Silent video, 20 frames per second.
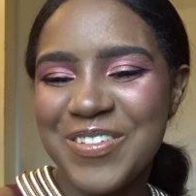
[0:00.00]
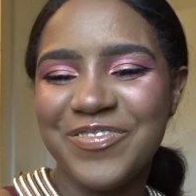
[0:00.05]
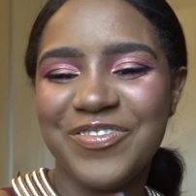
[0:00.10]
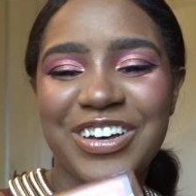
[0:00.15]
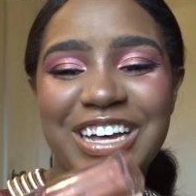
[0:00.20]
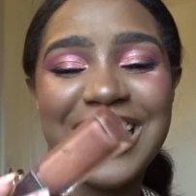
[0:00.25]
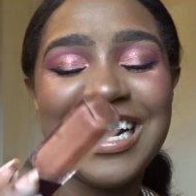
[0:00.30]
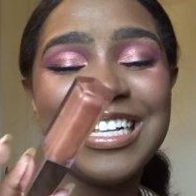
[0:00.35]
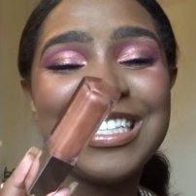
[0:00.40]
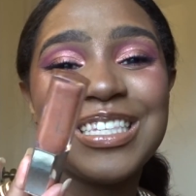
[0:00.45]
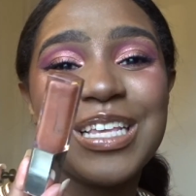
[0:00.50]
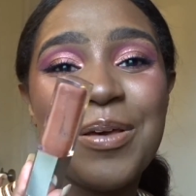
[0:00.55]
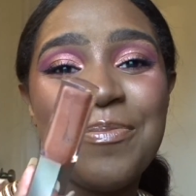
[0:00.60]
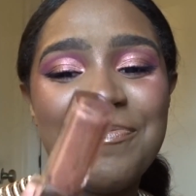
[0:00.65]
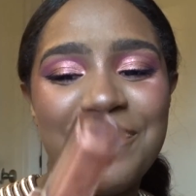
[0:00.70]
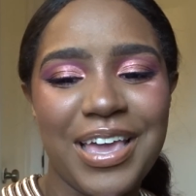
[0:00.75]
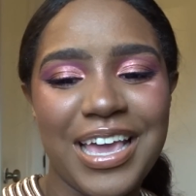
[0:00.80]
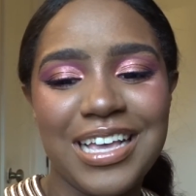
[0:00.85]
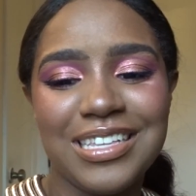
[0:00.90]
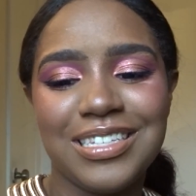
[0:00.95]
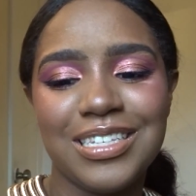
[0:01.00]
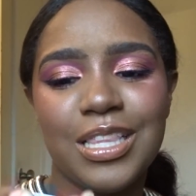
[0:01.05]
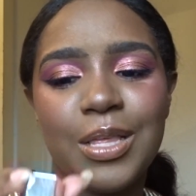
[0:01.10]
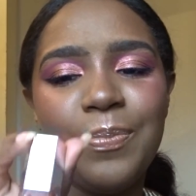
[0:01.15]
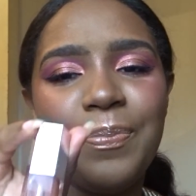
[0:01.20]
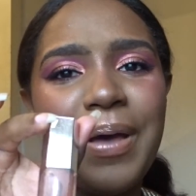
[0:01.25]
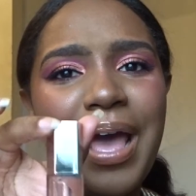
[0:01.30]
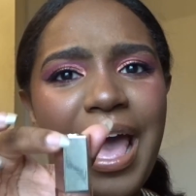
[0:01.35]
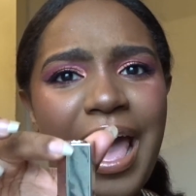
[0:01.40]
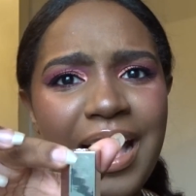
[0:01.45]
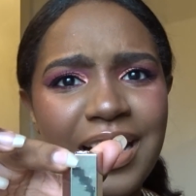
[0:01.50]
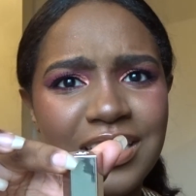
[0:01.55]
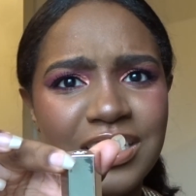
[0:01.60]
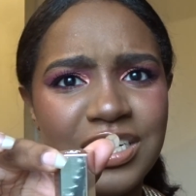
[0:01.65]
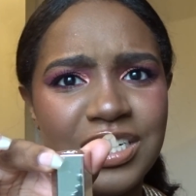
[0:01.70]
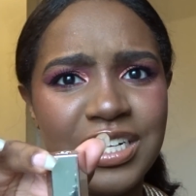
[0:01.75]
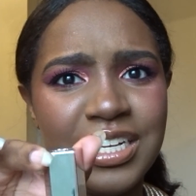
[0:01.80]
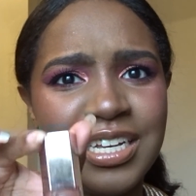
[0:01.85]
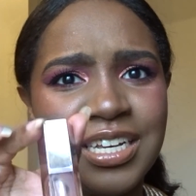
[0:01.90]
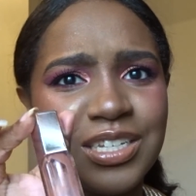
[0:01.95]
But it's amazing. The
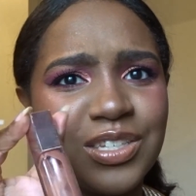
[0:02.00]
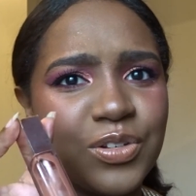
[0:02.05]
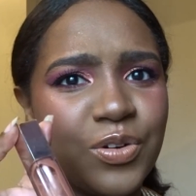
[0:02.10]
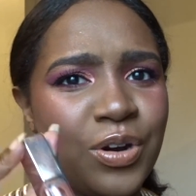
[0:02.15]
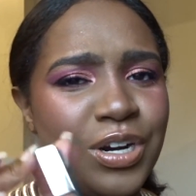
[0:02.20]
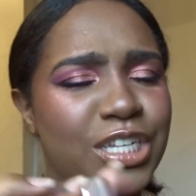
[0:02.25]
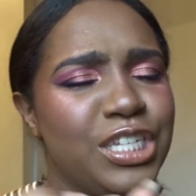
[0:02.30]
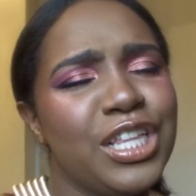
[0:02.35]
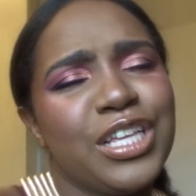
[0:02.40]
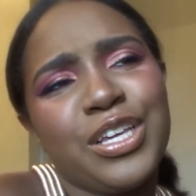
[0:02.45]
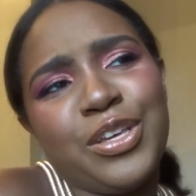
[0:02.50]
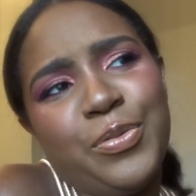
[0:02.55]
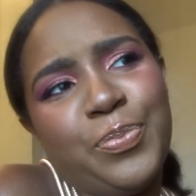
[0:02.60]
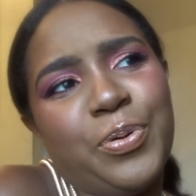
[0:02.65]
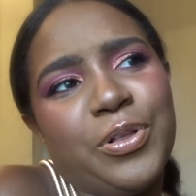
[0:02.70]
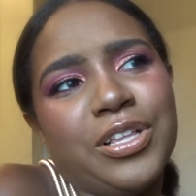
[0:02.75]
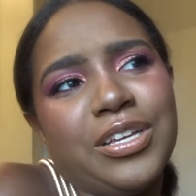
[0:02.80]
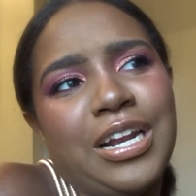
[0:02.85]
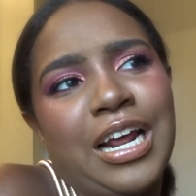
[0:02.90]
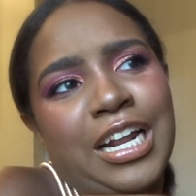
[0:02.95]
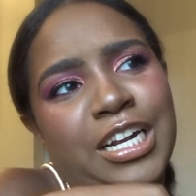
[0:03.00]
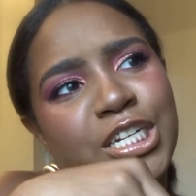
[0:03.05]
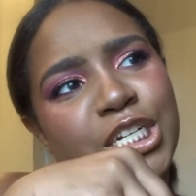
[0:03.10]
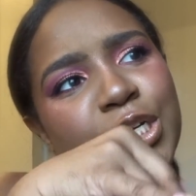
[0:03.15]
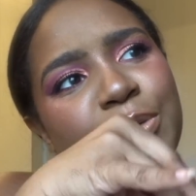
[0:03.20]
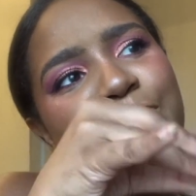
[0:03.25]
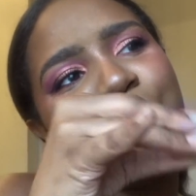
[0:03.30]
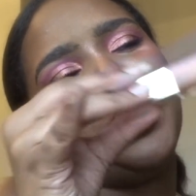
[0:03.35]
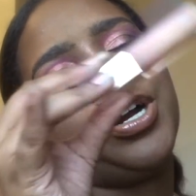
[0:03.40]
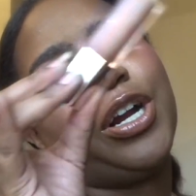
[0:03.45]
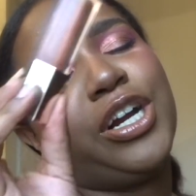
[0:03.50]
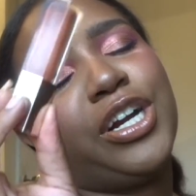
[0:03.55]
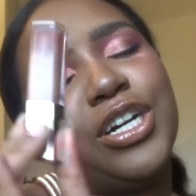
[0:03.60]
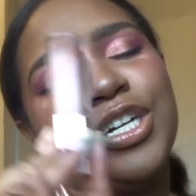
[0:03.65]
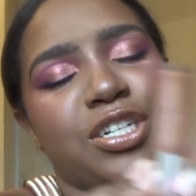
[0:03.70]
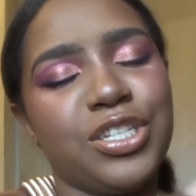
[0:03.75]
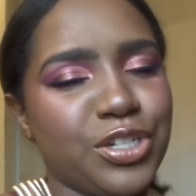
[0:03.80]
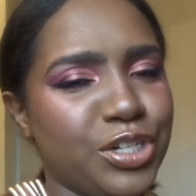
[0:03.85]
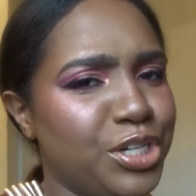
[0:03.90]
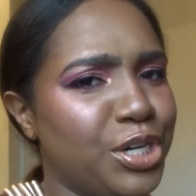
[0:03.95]
packaging is gorgeous. Like, you pull it out of your
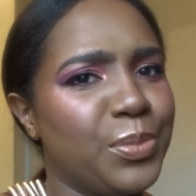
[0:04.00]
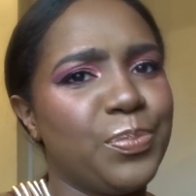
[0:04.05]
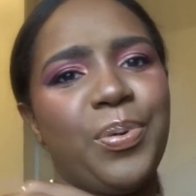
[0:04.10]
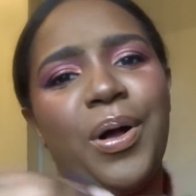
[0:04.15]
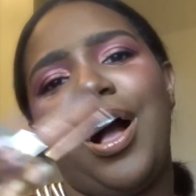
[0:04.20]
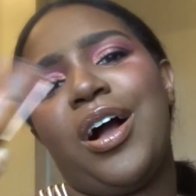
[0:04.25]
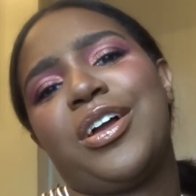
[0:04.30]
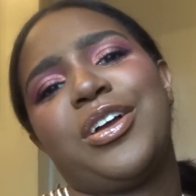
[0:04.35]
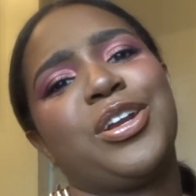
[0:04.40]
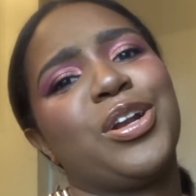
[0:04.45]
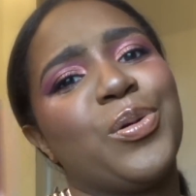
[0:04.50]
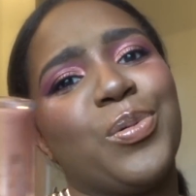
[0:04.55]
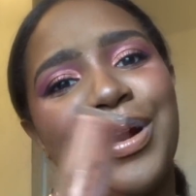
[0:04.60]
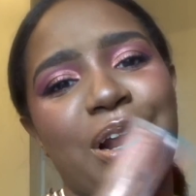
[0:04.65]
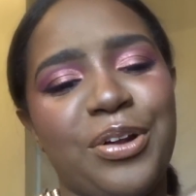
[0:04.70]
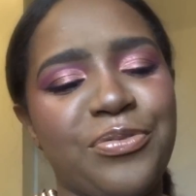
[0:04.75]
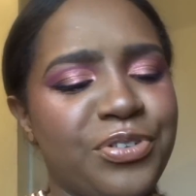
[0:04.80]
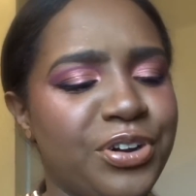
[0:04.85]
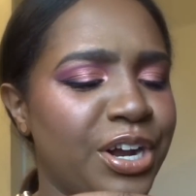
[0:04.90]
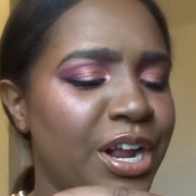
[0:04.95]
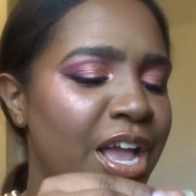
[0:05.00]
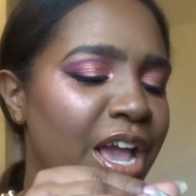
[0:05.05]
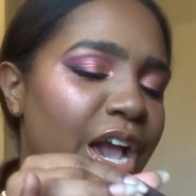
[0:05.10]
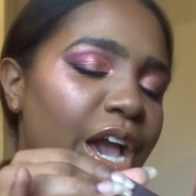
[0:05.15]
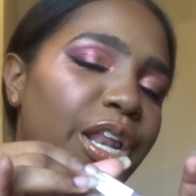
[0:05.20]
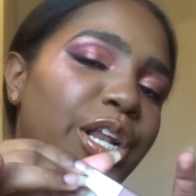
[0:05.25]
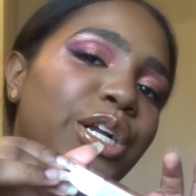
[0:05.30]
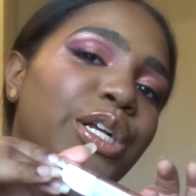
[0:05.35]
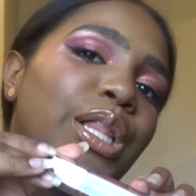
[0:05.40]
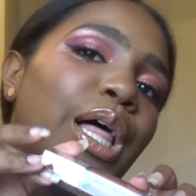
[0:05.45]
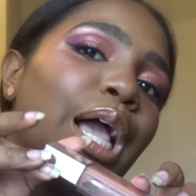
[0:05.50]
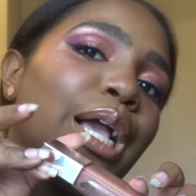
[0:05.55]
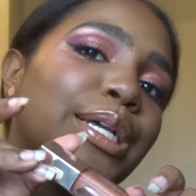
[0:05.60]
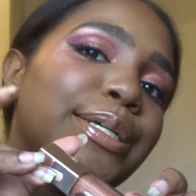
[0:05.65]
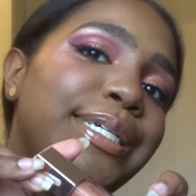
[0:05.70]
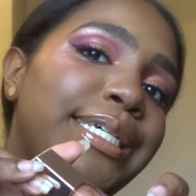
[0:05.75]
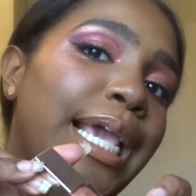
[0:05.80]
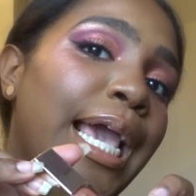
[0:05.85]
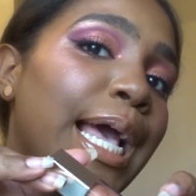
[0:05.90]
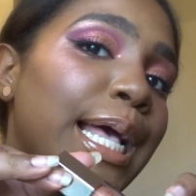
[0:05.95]
purse or your pocket or whatever, and you're like,
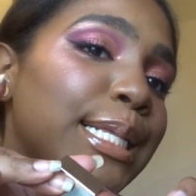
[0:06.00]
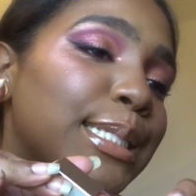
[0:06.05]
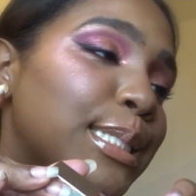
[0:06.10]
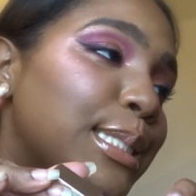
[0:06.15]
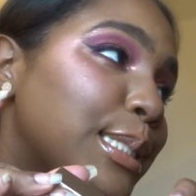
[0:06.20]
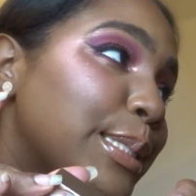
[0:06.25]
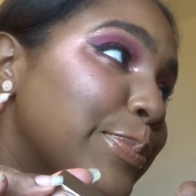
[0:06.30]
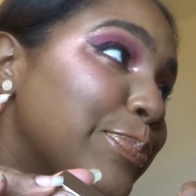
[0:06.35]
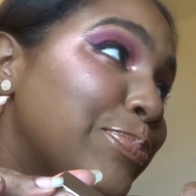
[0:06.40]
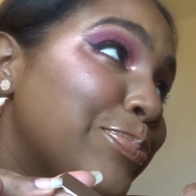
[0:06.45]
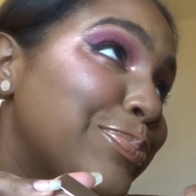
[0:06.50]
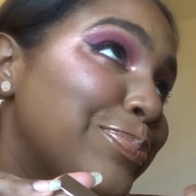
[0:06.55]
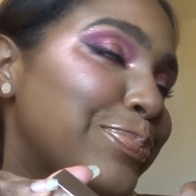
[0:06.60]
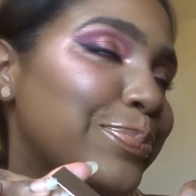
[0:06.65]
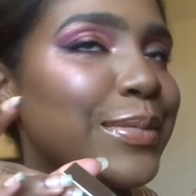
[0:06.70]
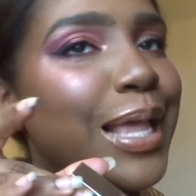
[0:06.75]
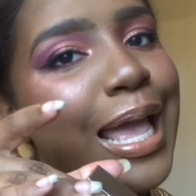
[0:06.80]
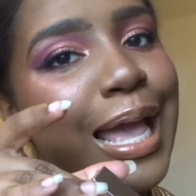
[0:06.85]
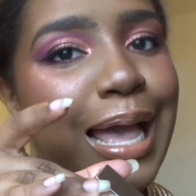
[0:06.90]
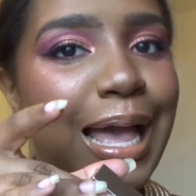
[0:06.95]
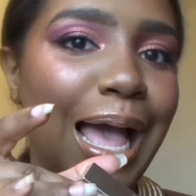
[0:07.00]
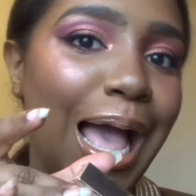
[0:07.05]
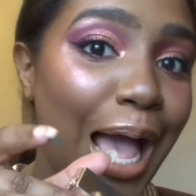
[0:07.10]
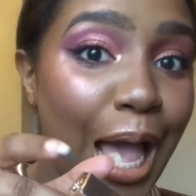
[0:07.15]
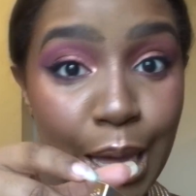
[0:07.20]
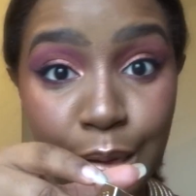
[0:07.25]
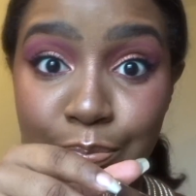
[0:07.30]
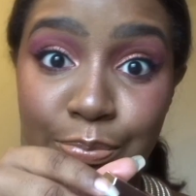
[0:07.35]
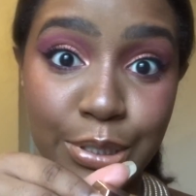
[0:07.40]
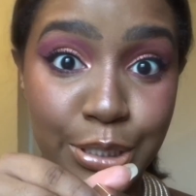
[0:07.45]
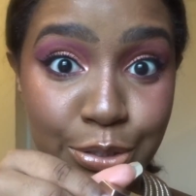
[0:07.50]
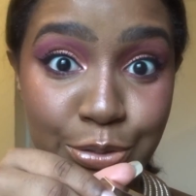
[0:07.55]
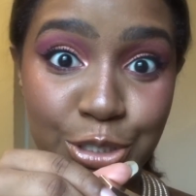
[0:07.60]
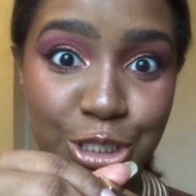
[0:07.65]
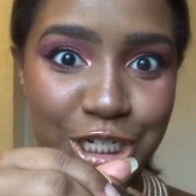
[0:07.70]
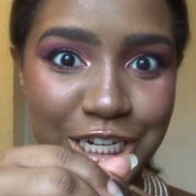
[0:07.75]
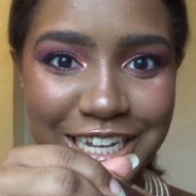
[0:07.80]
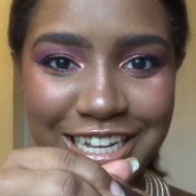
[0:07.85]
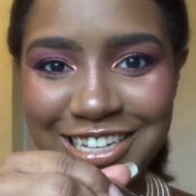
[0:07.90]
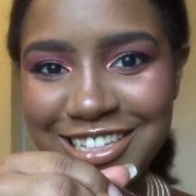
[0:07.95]
yes, I'm
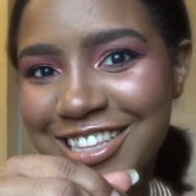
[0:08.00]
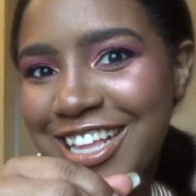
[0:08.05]
bougie.